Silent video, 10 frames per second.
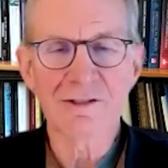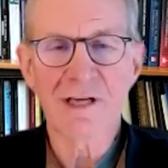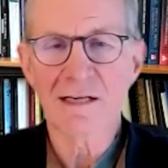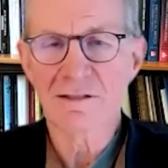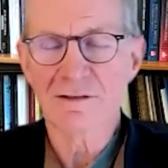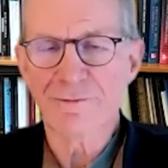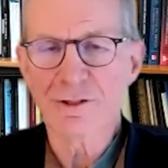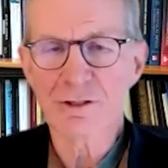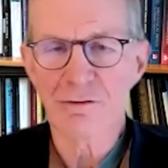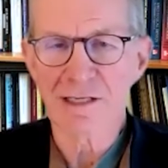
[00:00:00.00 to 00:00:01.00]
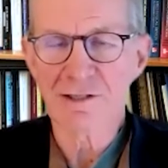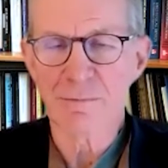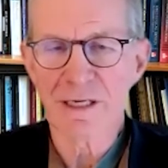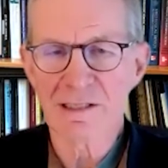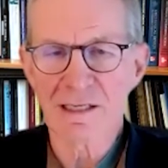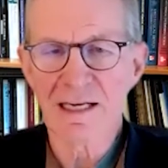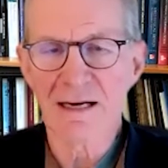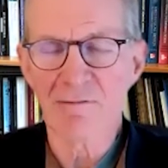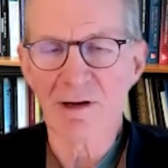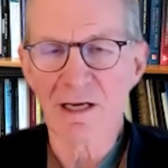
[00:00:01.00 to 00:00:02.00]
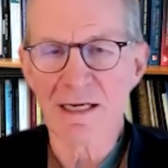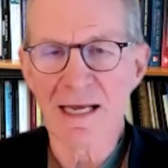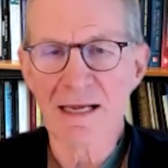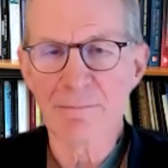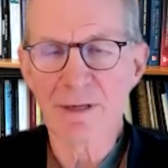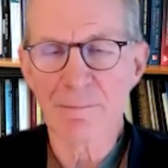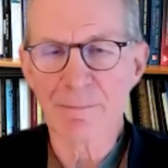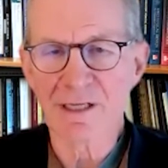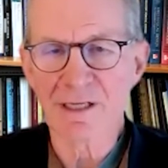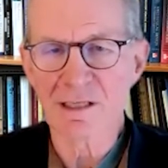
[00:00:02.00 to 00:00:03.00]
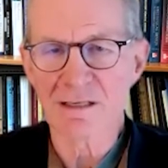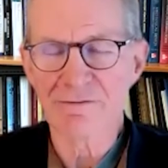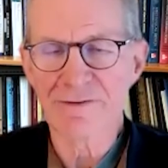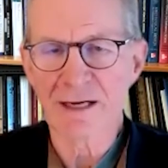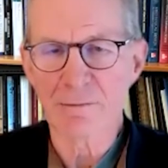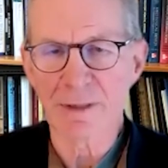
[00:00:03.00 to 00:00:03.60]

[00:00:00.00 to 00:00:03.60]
dodge the first question because I can't really name companies that have failed, but